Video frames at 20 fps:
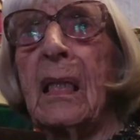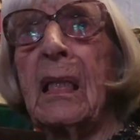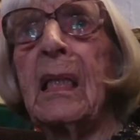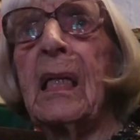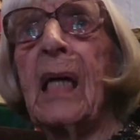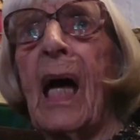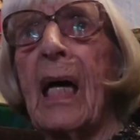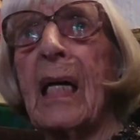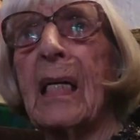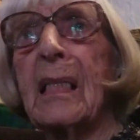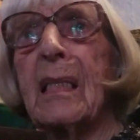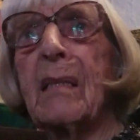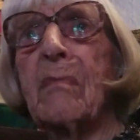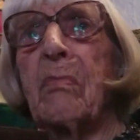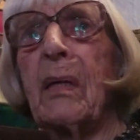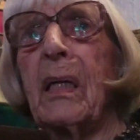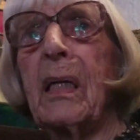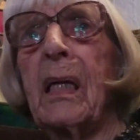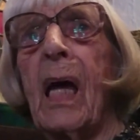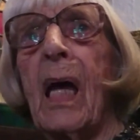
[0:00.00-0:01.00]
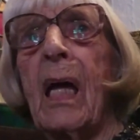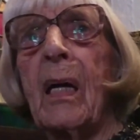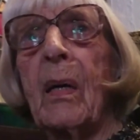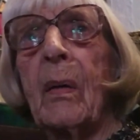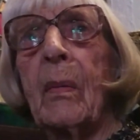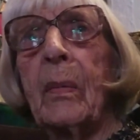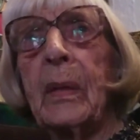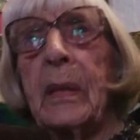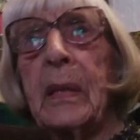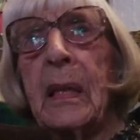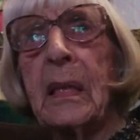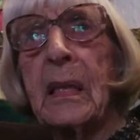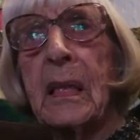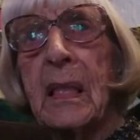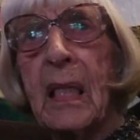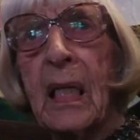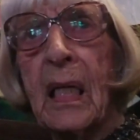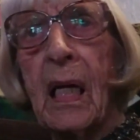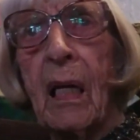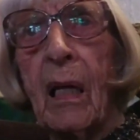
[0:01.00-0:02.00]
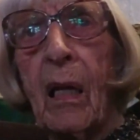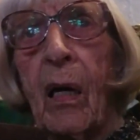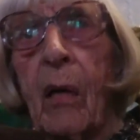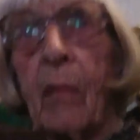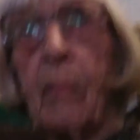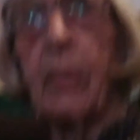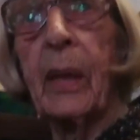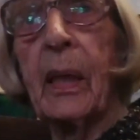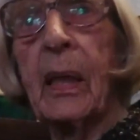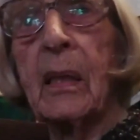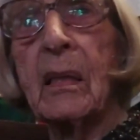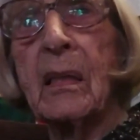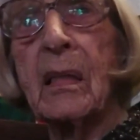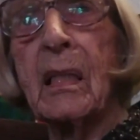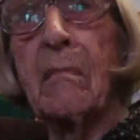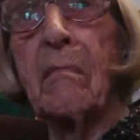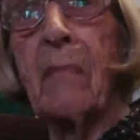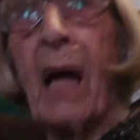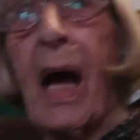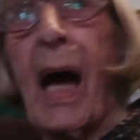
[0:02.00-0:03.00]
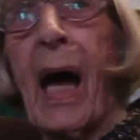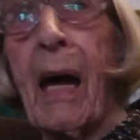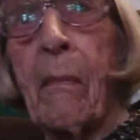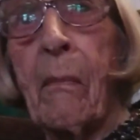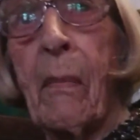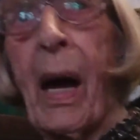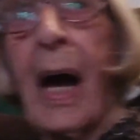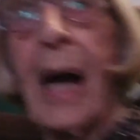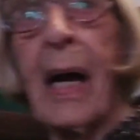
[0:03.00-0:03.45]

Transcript: Yes, we didn't sing a lot because I